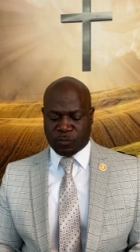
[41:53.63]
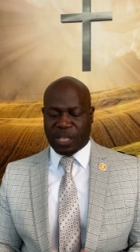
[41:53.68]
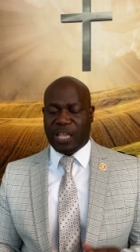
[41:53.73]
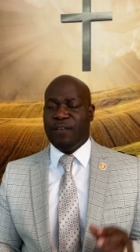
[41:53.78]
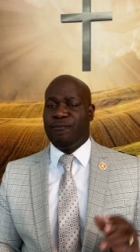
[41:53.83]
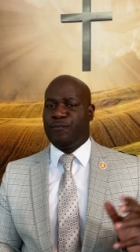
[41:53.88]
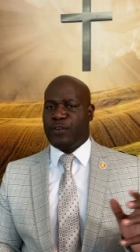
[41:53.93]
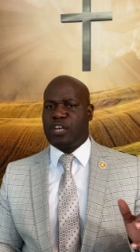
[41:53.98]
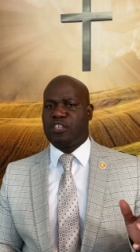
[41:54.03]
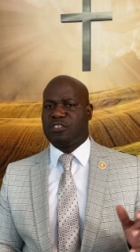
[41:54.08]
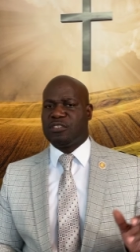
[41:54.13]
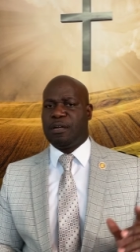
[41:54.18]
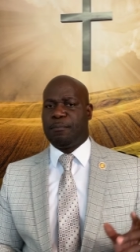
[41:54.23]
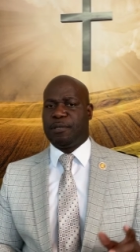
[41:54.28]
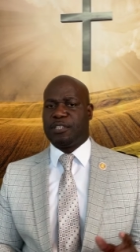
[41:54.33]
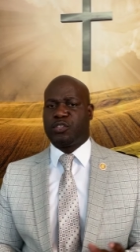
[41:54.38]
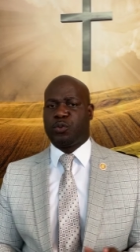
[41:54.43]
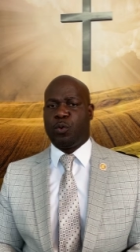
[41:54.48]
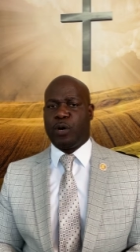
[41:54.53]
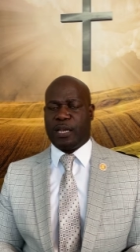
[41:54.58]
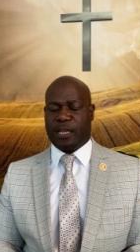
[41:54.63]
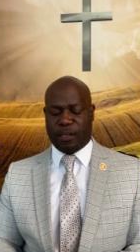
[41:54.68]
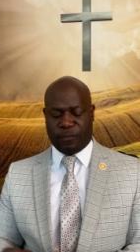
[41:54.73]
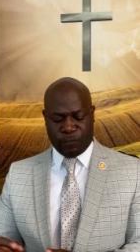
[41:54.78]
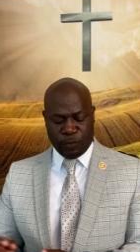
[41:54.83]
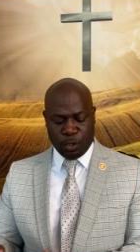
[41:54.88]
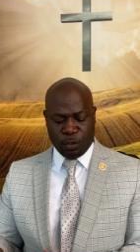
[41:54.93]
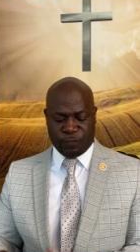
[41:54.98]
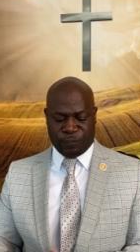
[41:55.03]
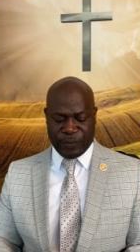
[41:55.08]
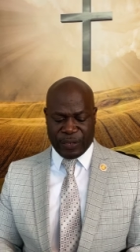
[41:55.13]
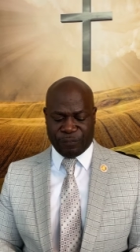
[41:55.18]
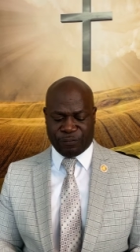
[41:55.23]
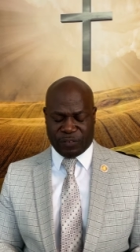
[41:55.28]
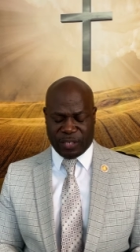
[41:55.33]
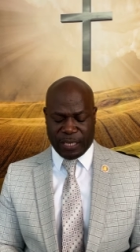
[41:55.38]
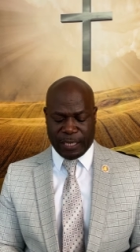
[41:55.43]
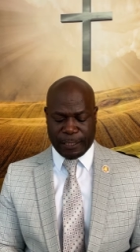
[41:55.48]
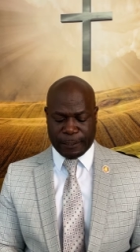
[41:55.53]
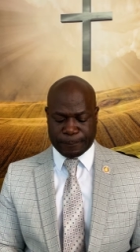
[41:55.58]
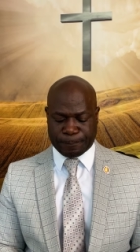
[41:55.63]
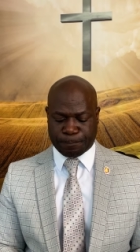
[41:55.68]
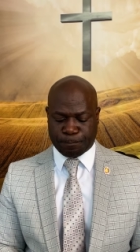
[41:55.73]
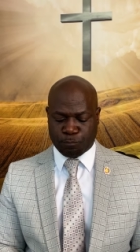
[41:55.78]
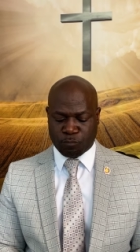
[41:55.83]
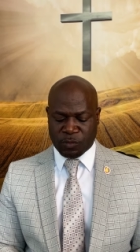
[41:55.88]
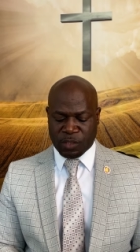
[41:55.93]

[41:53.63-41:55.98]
In verse number 20 of Luke 15,